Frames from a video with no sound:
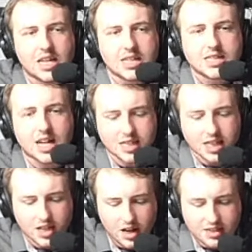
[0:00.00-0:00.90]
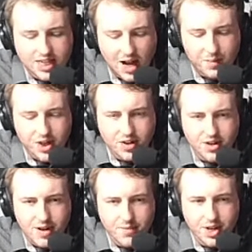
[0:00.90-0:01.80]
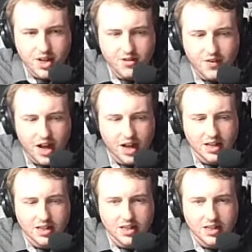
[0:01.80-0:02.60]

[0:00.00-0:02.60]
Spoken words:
Sutton goes up with a great manoeuvre.